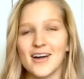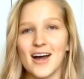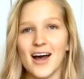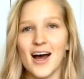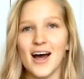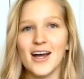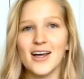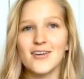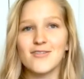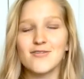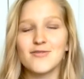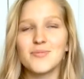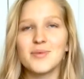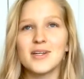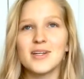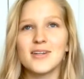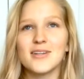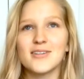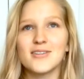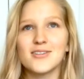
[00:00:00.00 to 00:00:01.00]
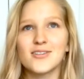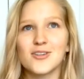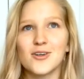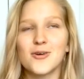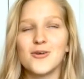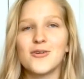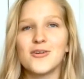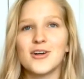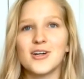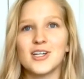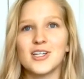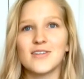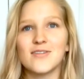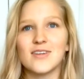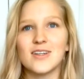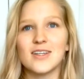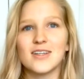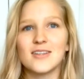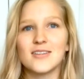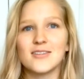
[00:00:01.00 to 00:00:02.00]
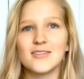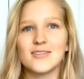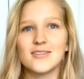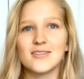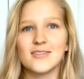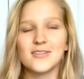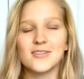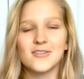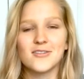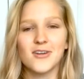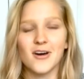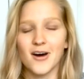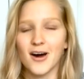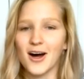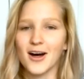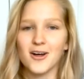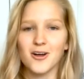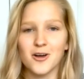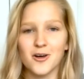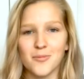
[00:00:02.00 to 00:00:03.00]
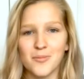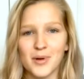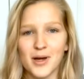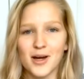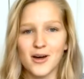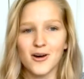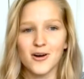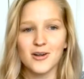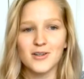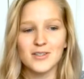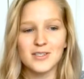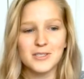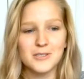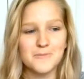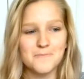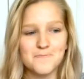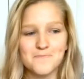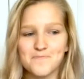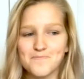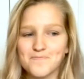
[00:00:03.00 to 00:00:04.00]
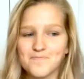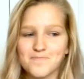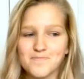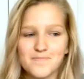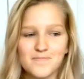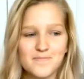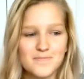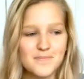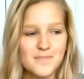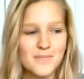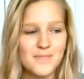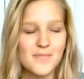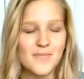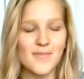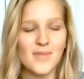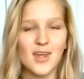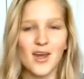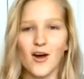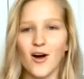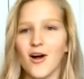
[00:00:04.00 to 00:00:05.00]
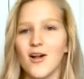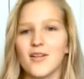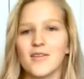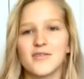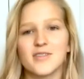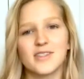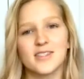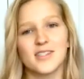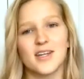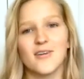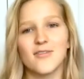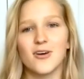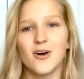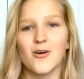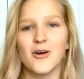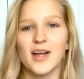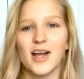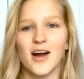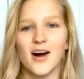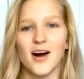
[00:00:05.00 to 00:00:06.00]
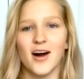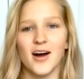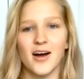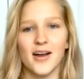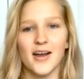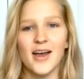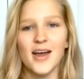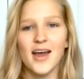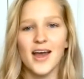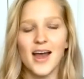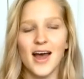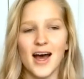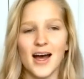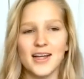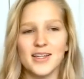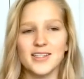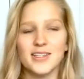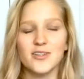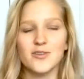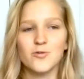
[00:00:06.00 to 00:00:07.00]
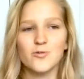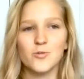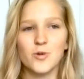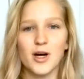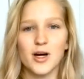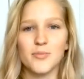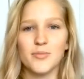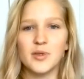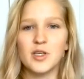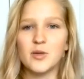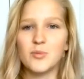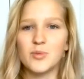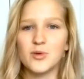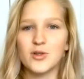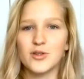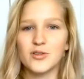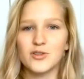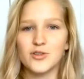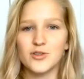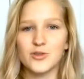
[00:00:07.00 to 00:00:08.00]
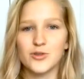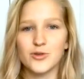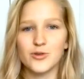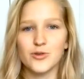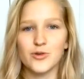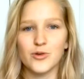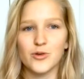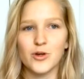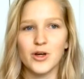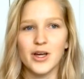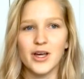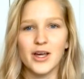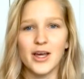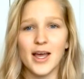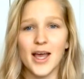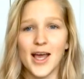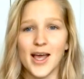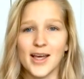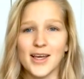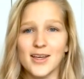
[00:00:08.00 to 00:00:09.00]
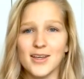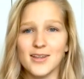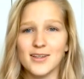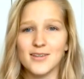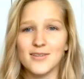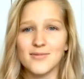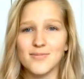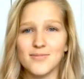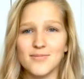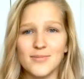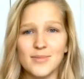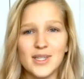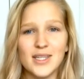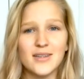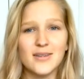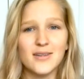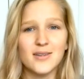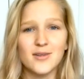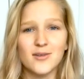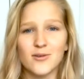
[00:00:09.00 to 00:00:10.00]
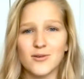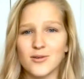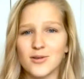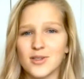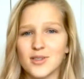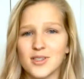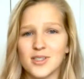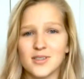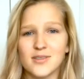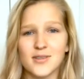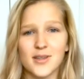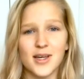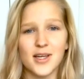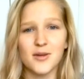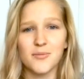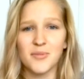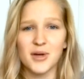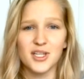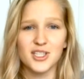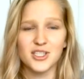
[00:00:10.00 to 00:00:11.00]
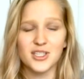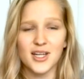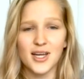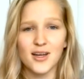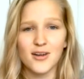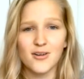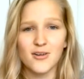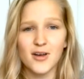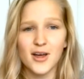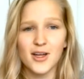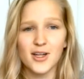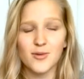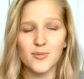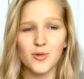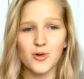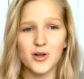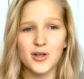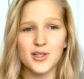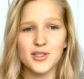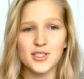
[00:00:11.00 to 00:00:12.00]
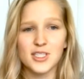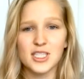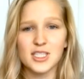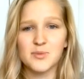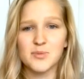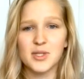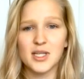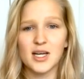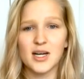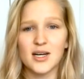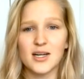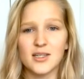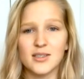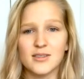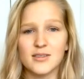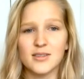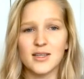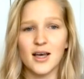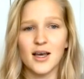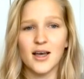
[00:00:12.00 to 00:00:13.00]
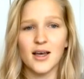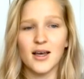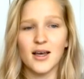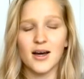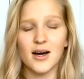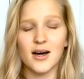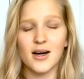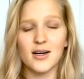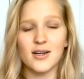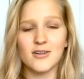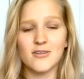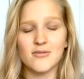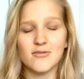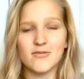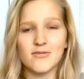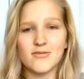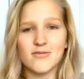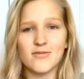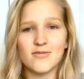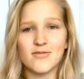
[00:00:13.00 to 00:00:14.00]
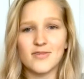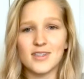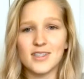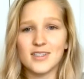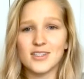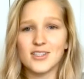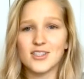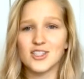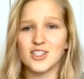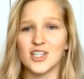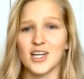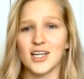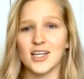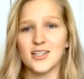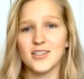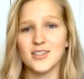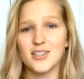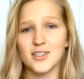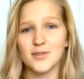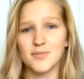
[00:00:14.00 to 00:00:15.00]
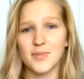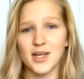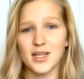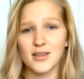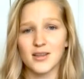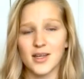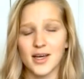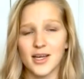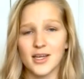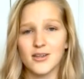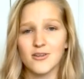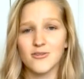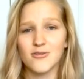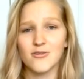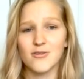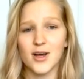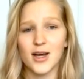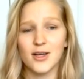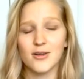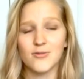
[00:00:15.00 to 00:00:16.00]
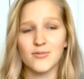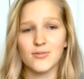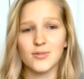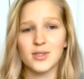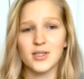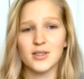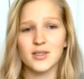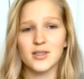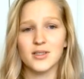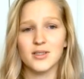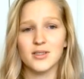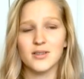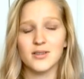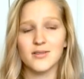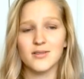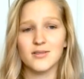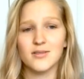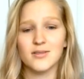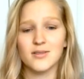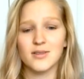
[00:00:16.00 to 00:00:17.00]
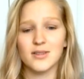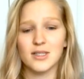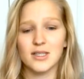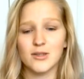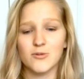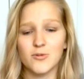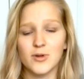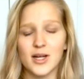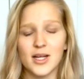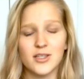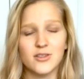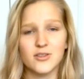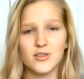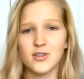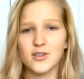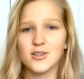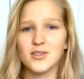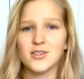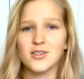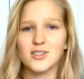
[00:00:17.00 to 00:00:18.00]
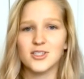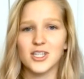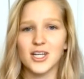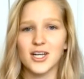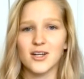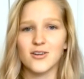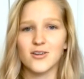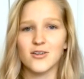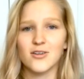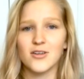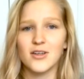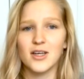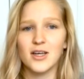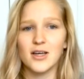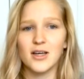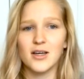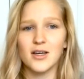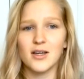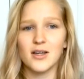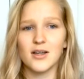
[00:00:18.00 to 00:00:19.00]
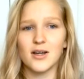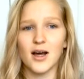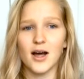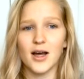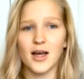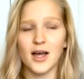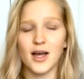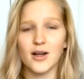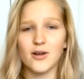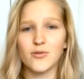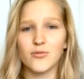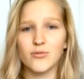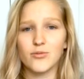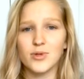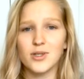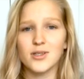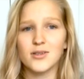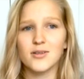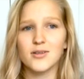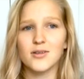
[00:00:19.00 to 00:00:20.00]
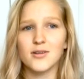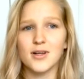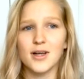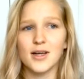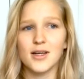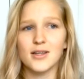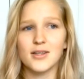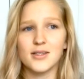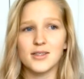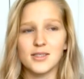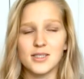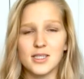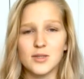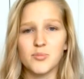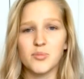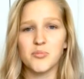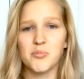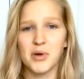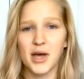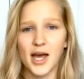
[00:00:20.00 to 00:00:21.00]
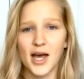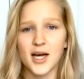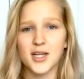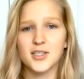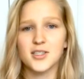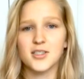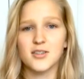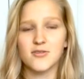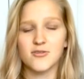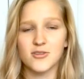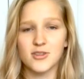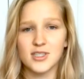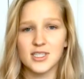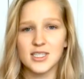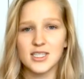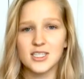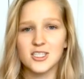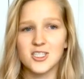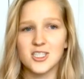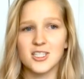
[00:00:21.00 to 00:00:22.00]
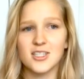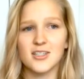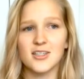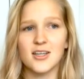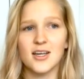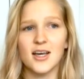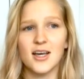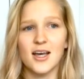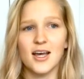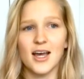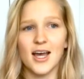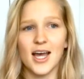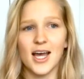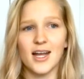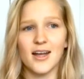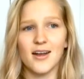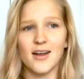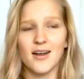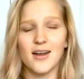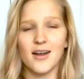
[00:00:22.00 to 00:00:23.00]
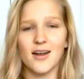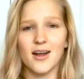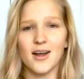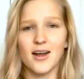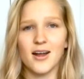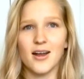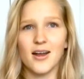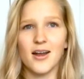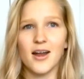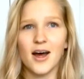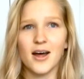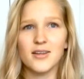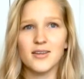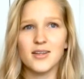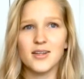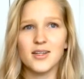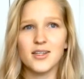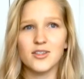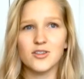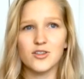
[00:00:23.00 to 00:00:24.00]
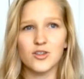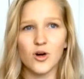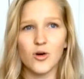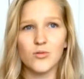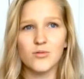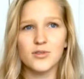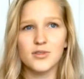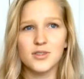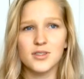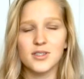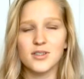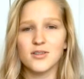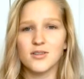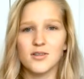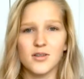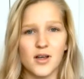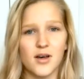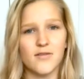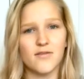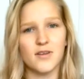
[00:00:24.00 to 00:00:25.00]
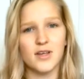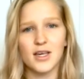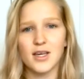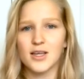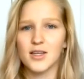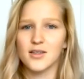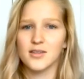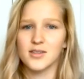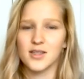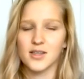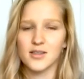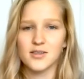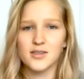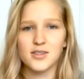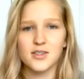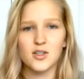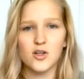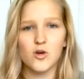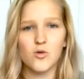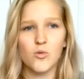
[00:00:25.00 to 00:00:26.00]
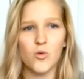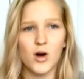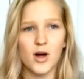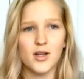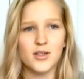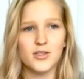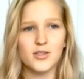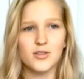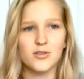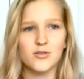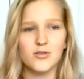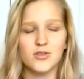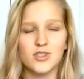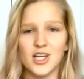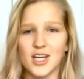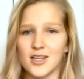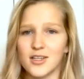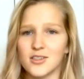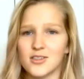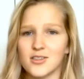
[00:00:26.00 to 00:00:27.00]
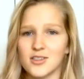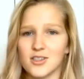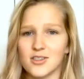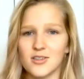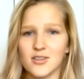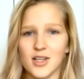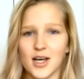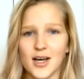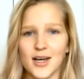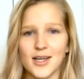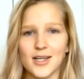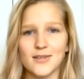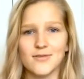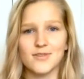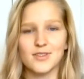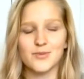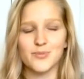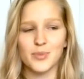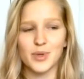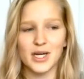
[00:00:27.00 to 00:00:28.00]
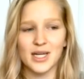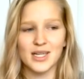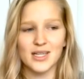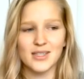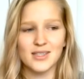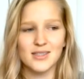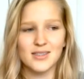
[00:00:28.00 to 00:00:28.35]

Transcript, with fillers: I've been so nervous to talk about all the stuff going on. I didn't want people to hate me or dislike my channel anymore just because of this change in my life. I really, when I started this channel, I had a real and deep passion for teaching, and not that I don't still love kids and still want to change their lives, but